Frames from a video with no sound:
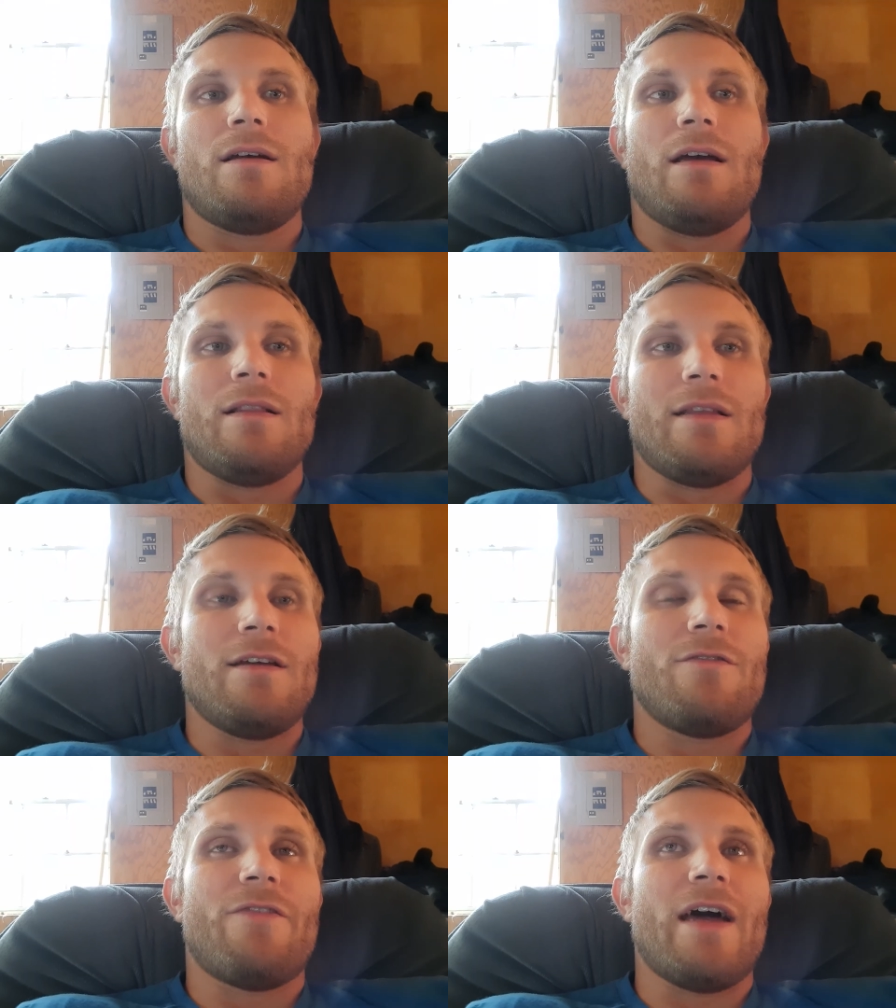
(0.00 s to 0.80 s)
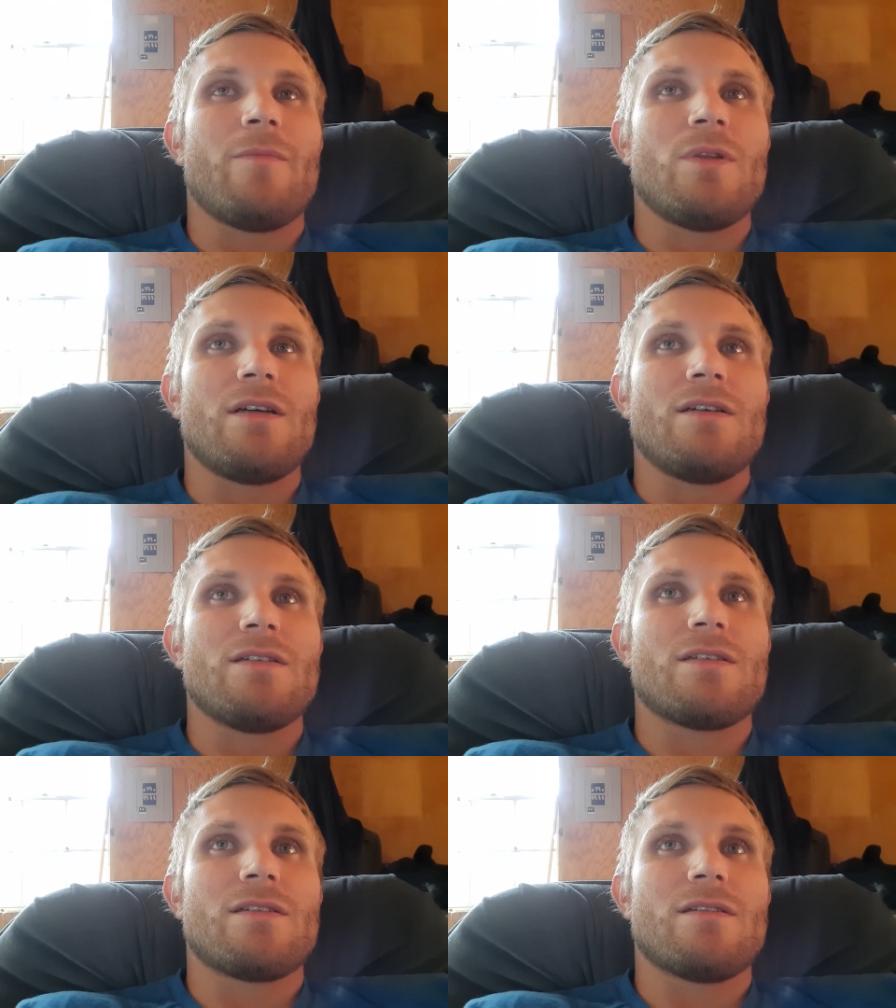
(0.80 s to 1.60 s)
elite
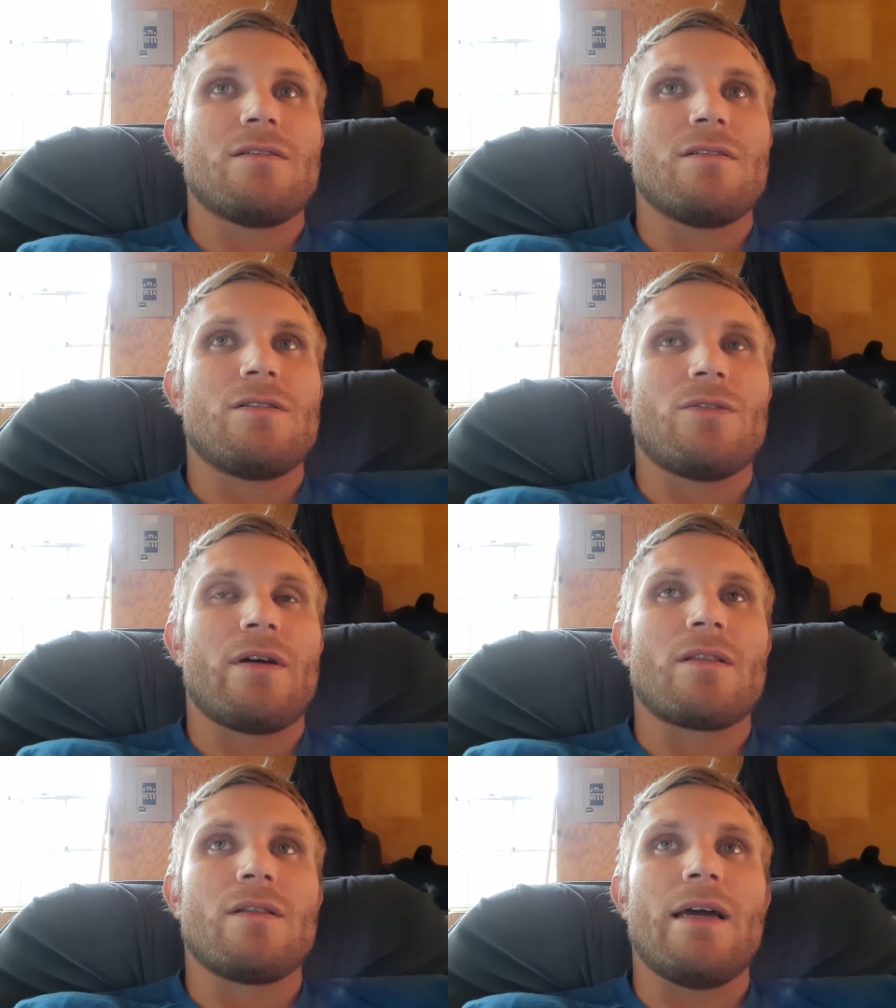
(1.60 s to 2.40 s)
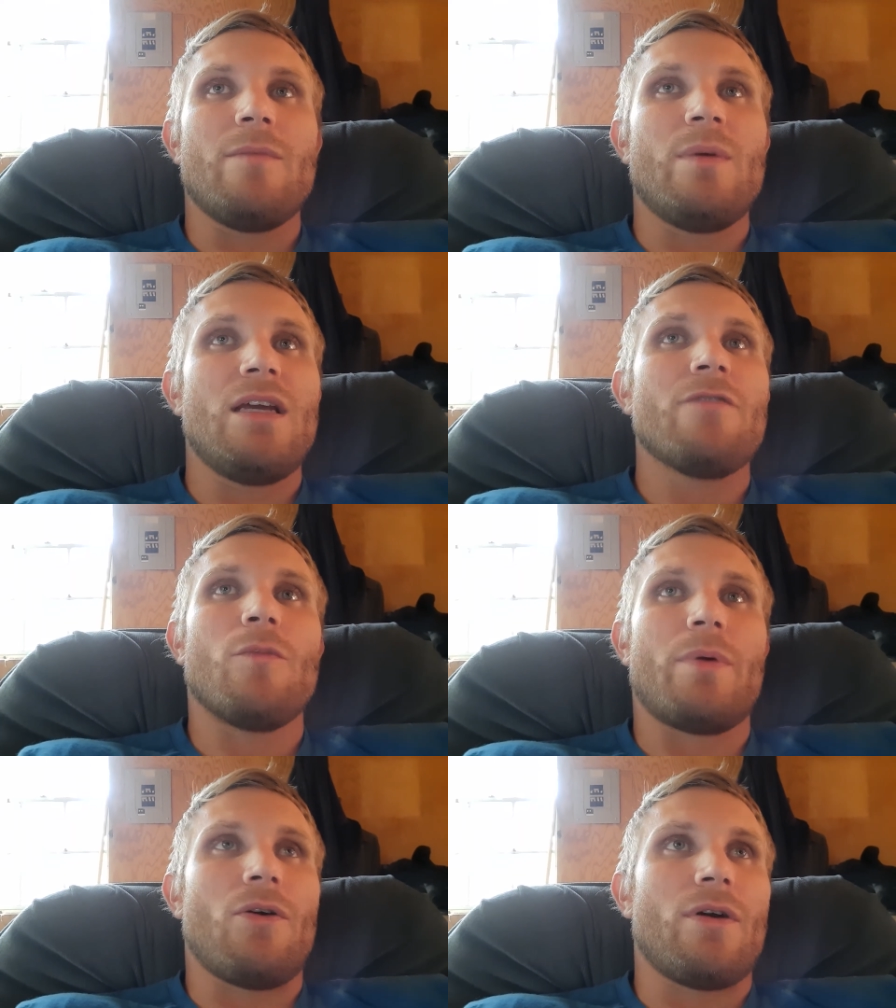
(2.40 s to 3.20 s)
families during the late
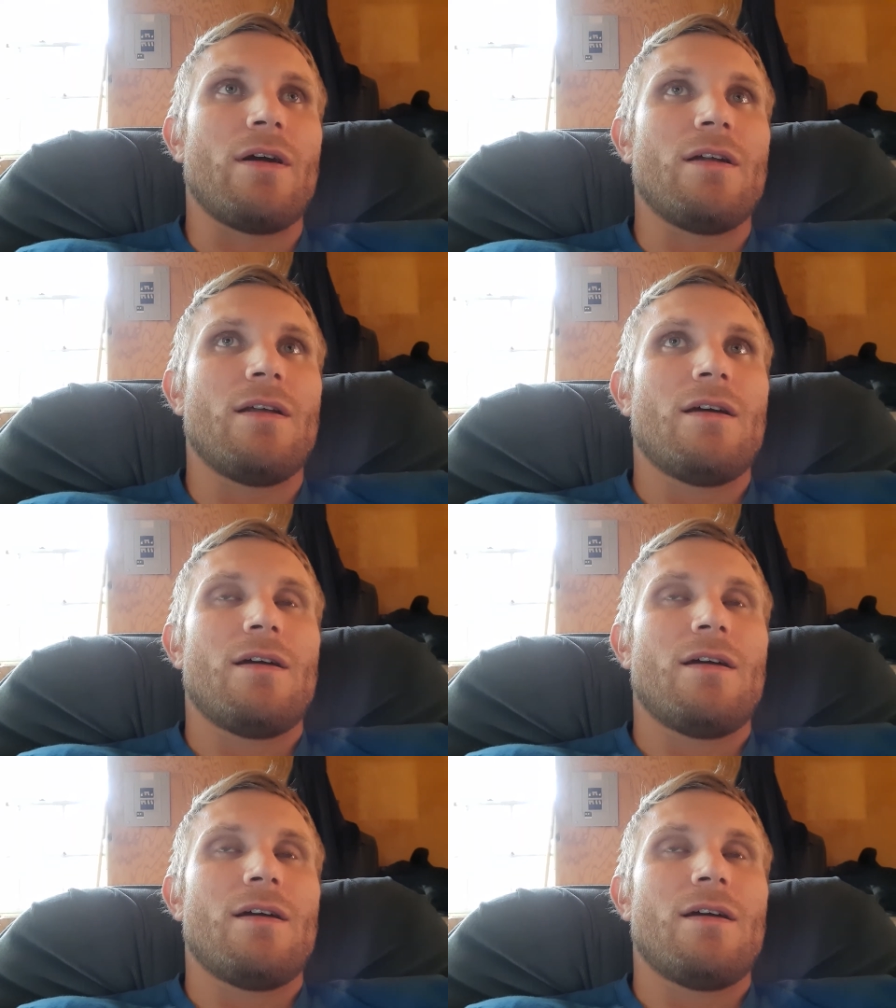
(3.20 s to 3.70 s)
medieval period.